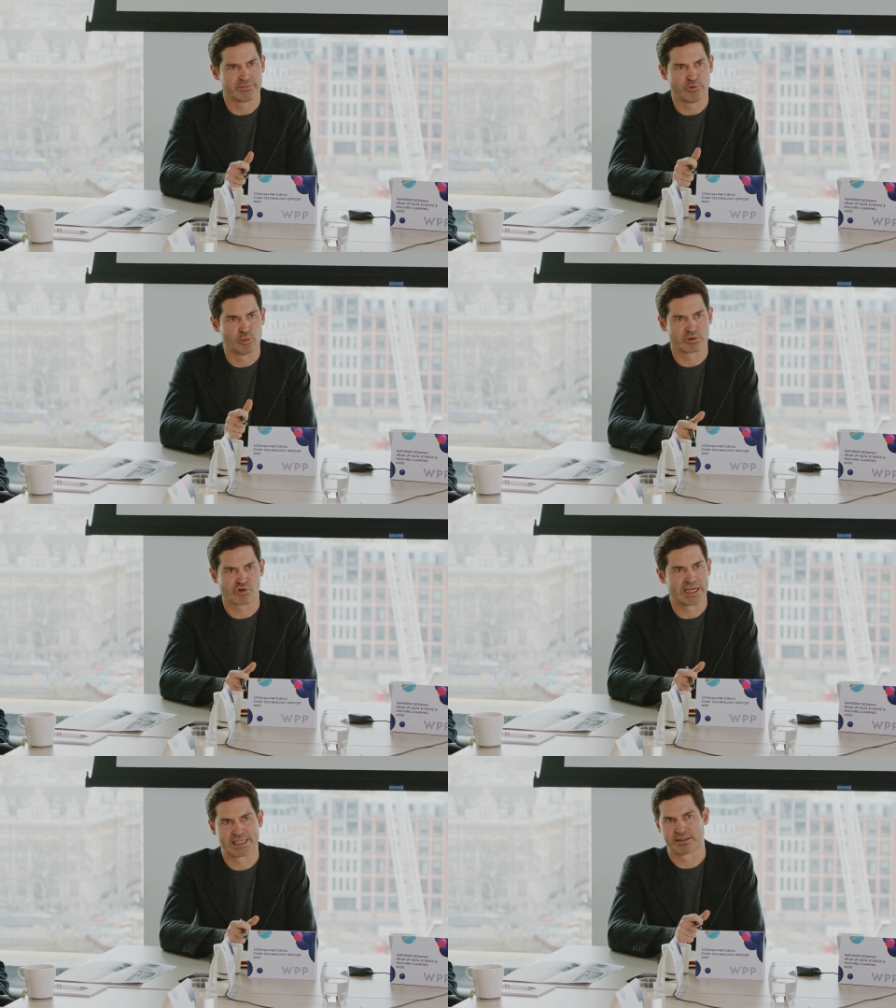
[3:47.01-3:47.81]
formal
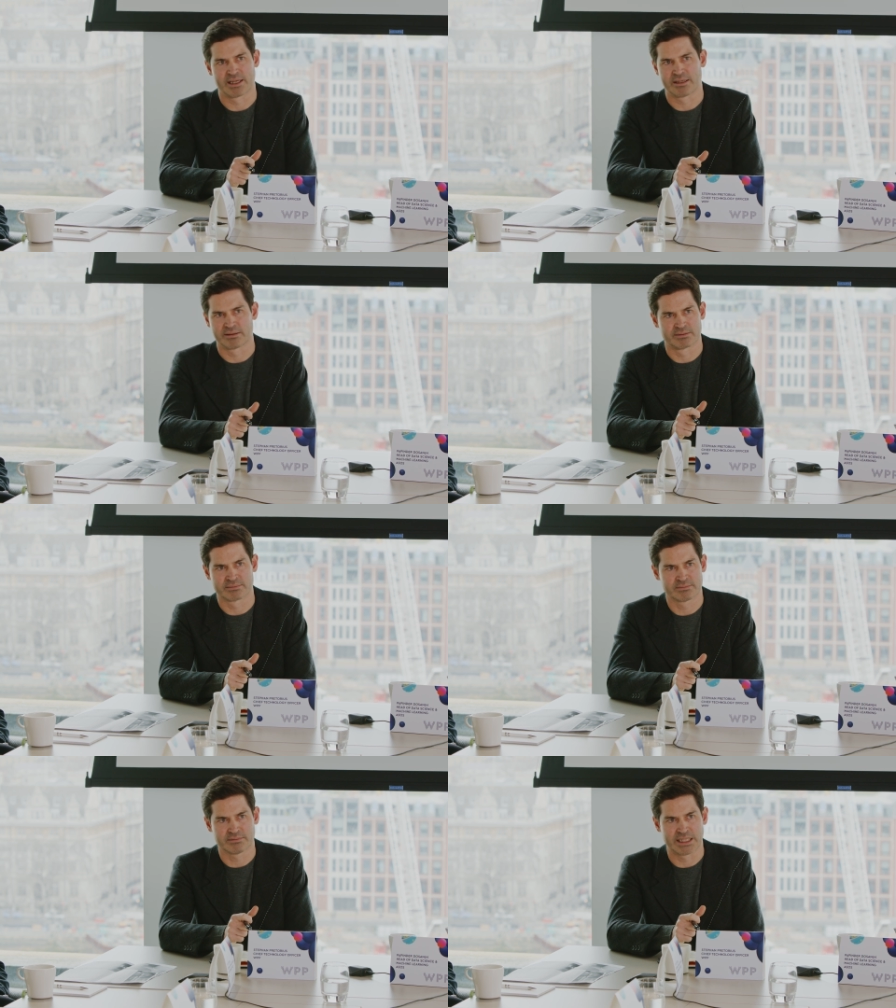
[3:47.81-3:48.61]
training
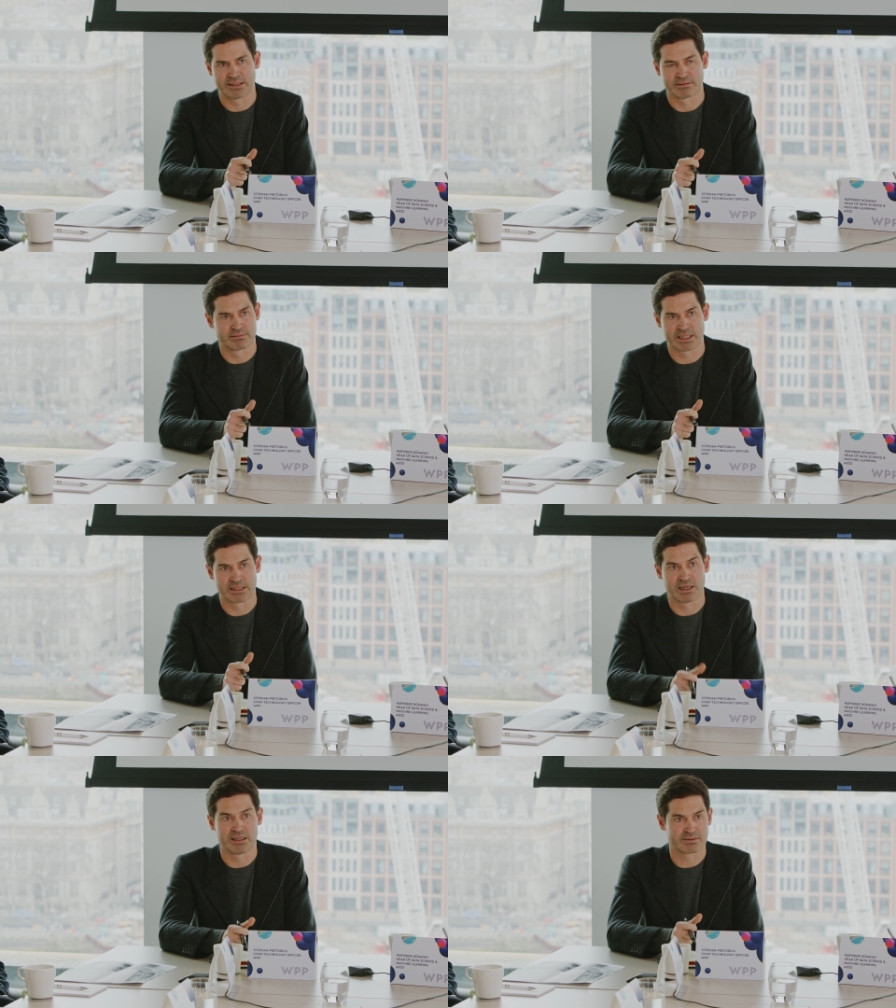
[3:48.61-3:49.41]

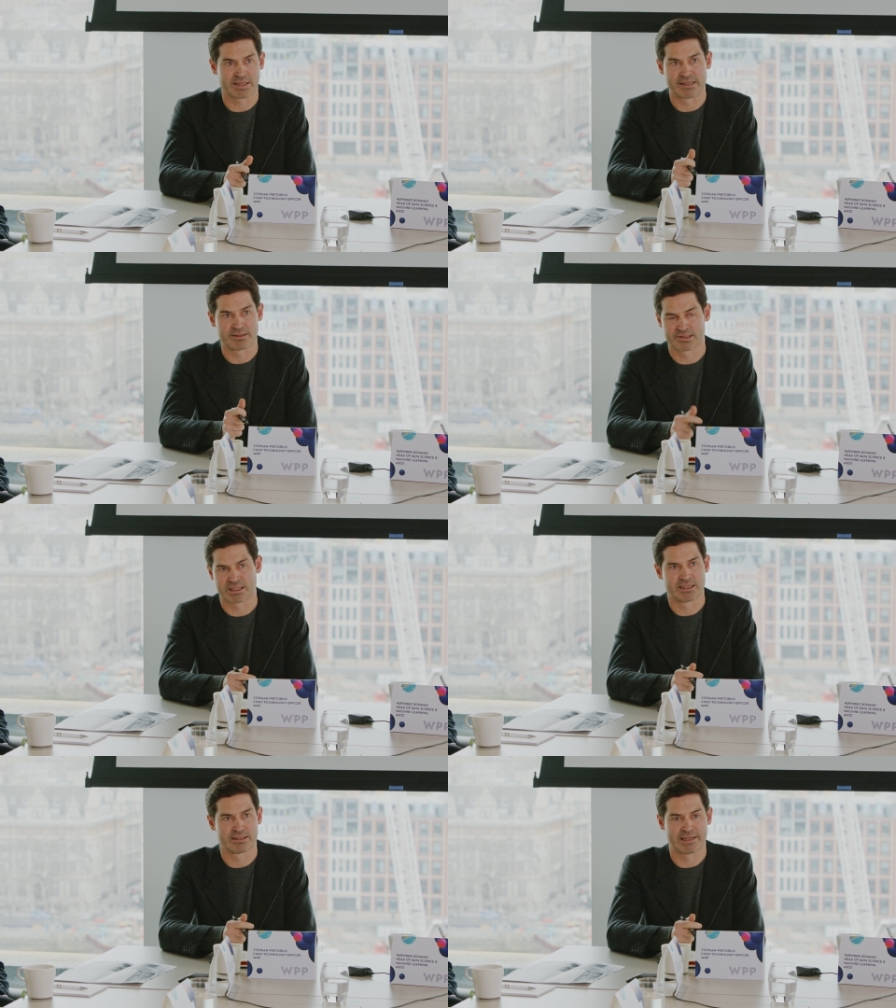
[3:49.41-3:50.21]
in art and
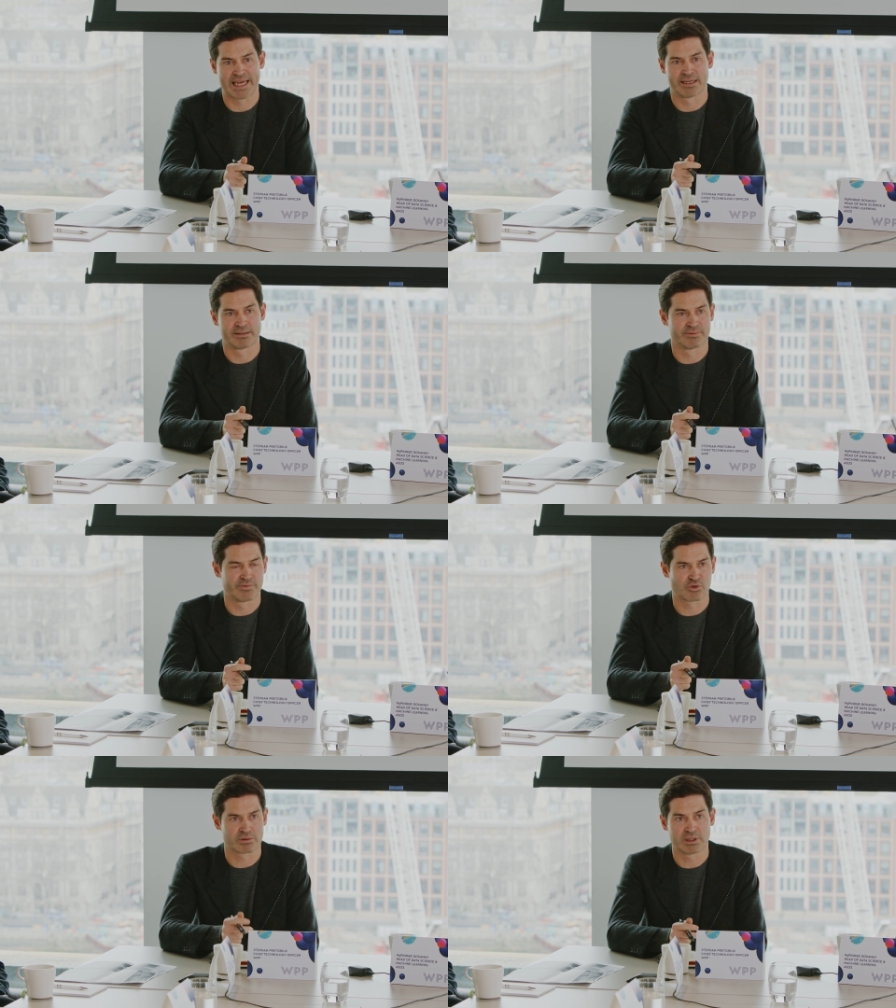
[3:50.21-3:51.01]
design and
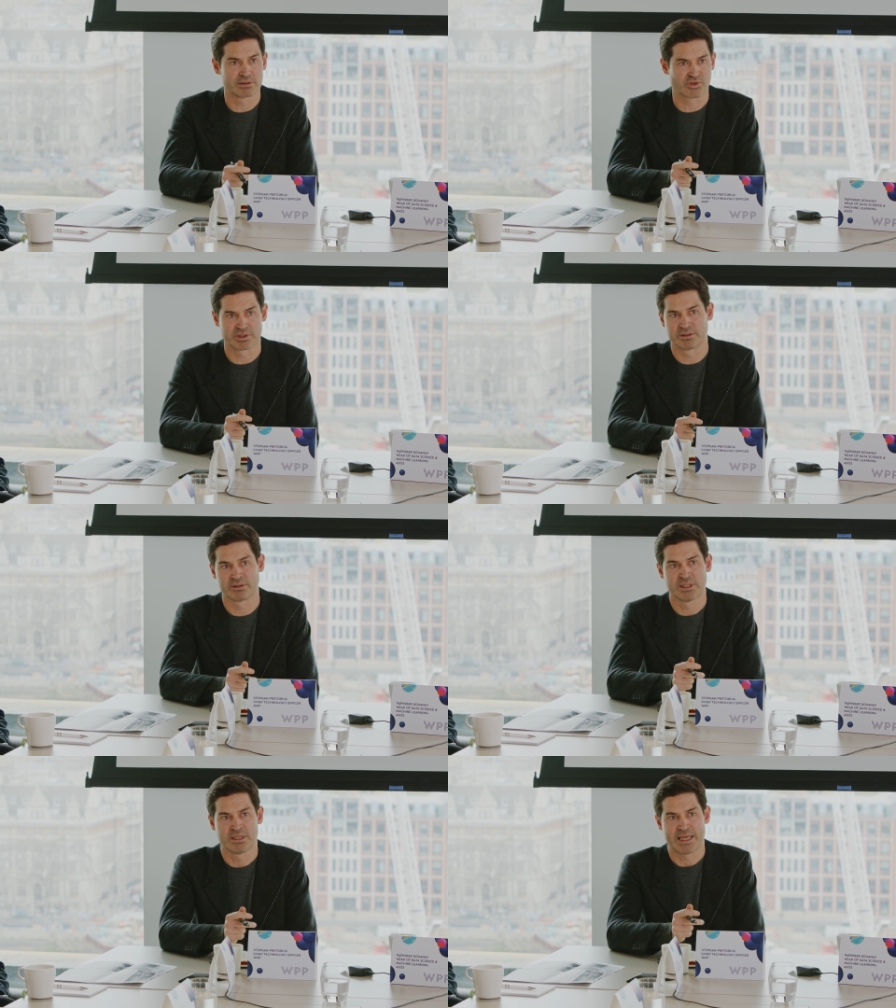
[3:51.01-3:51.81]
visual
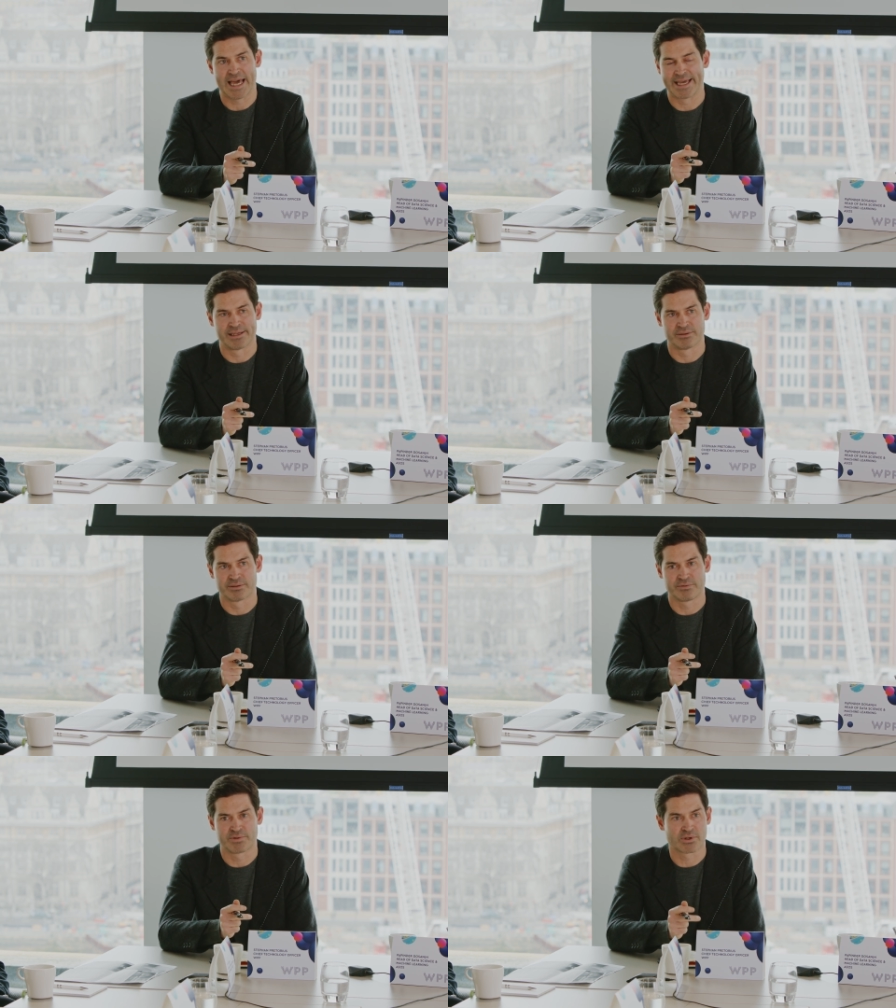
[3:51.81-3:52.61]
culture
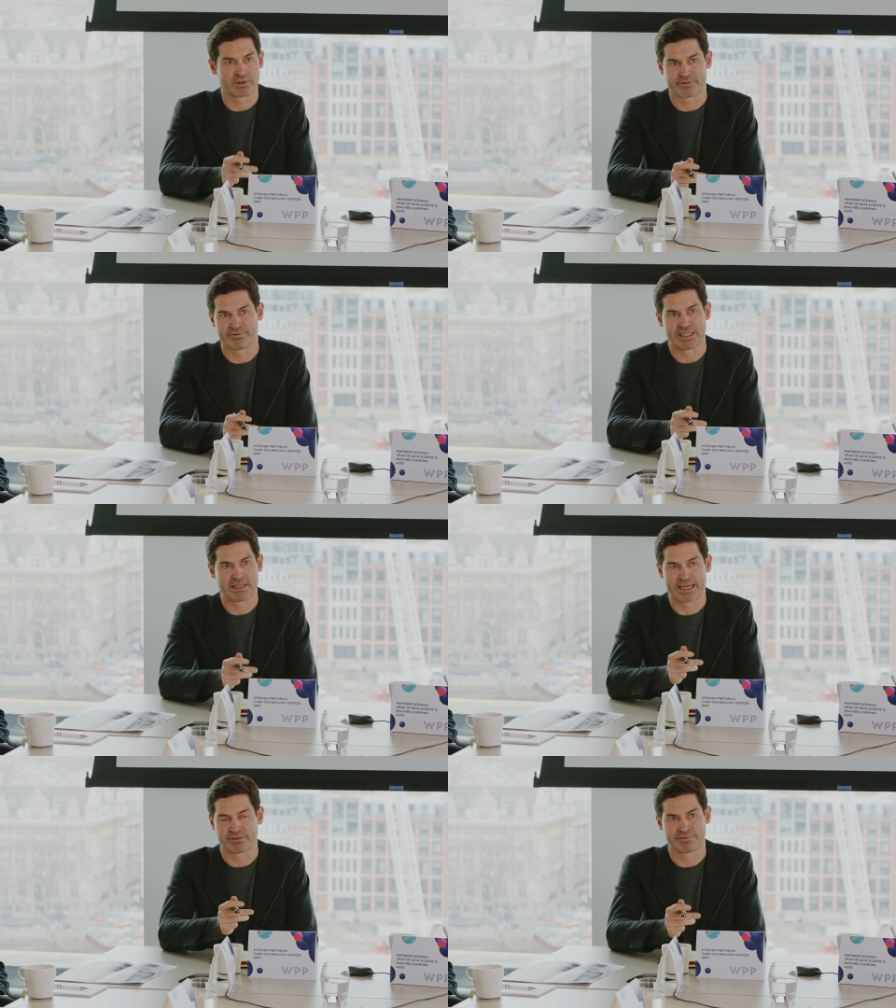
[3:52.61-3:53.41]
and
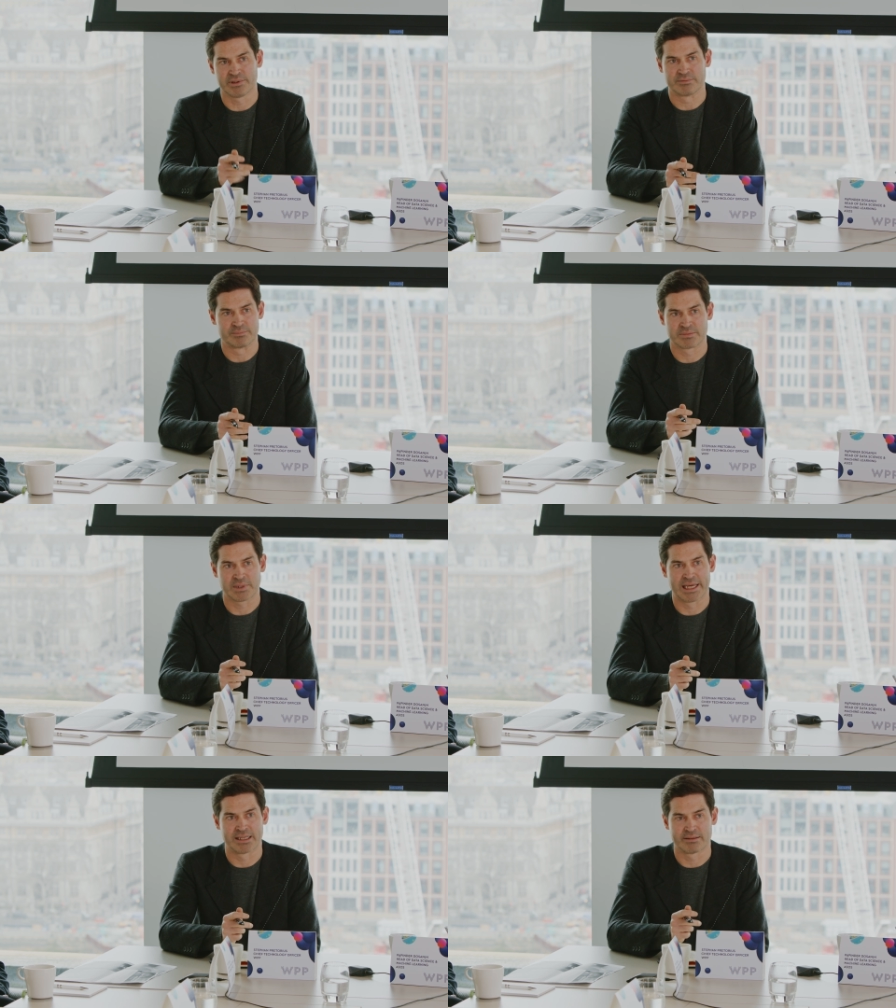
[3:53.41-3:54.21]
photography and film
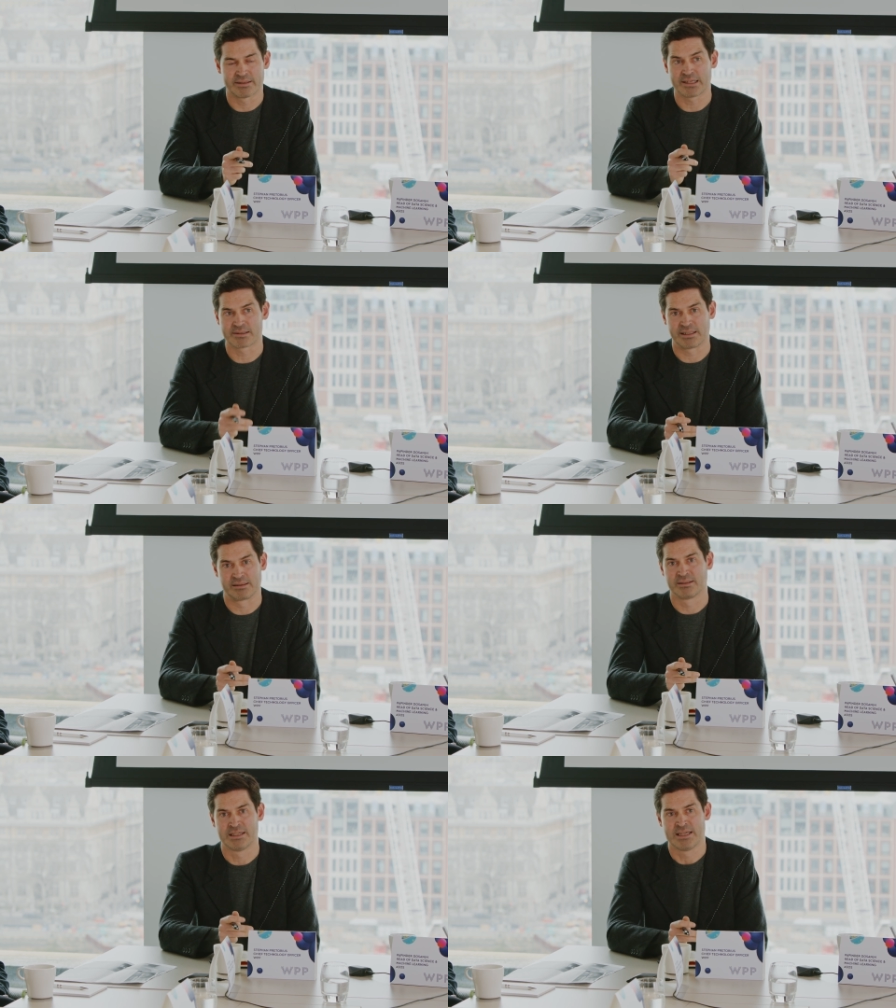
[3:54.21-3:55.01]
and editing.